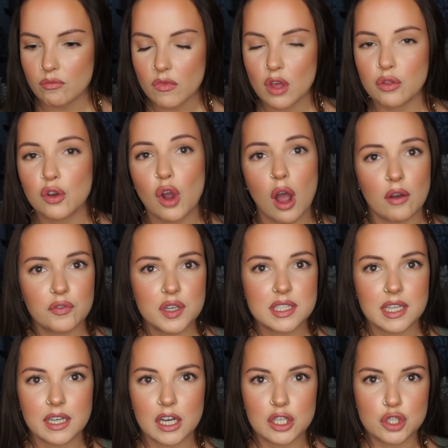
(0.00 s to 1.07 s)
and the coffee is
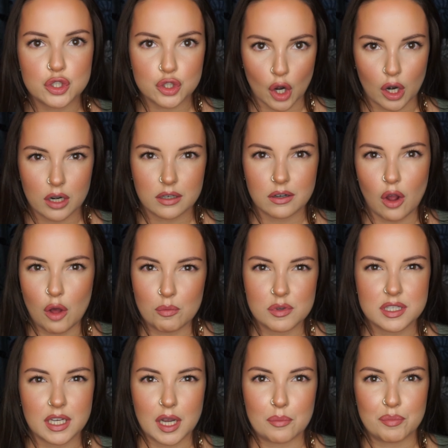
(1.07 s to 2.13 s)
like a dark,
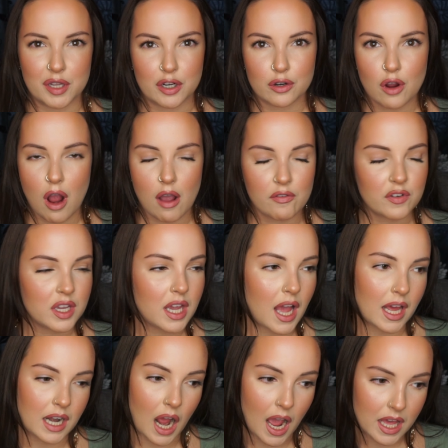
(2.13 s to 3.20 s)
almost like a bitter coffee,
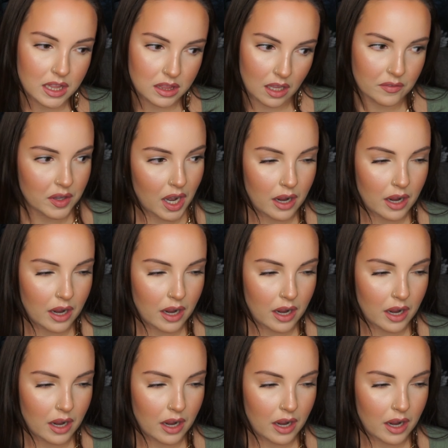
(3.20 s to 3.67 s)
and I love it.